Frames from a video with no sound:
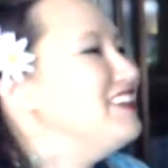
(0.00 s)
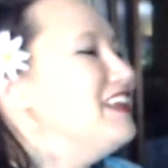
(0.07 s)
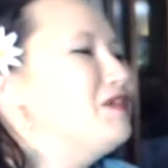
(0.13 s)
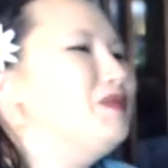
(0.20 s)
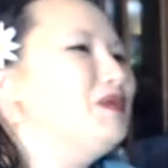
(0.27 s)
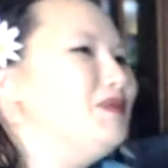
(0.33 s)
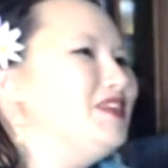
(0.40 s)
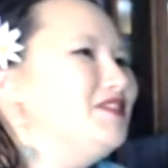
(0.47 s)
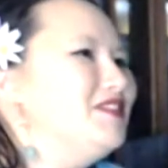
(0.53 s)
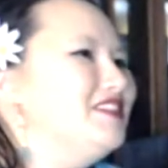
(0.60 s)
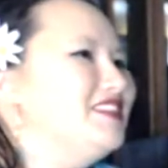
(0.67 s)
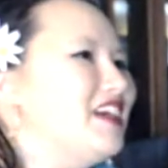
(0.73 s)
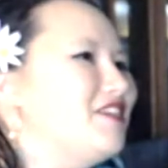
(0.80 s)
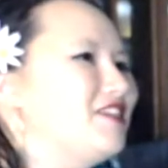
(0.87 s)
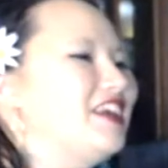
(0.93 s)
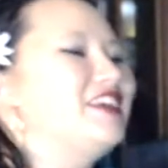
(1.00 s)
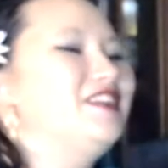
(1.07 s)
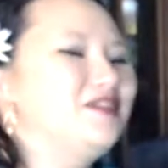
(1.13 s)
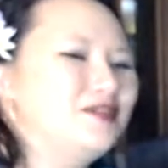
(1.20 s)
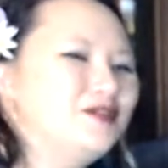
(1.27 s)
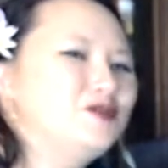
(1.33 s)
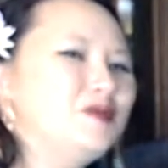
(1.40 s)
like, what do we do on Saturday?
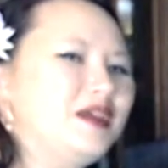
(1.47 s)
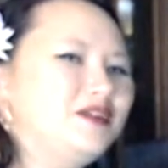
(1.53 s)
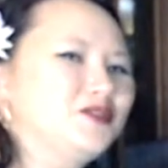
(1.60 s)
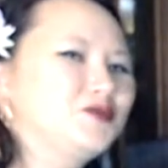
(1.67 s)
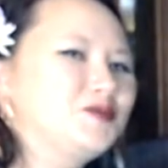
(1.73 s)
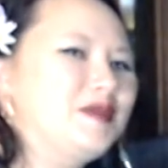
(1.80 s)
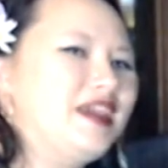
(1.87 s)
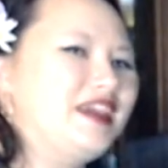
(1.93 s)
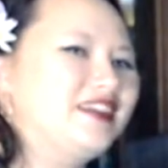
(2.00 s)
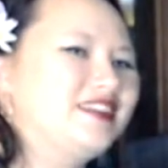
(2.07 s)
No, those panels were baked.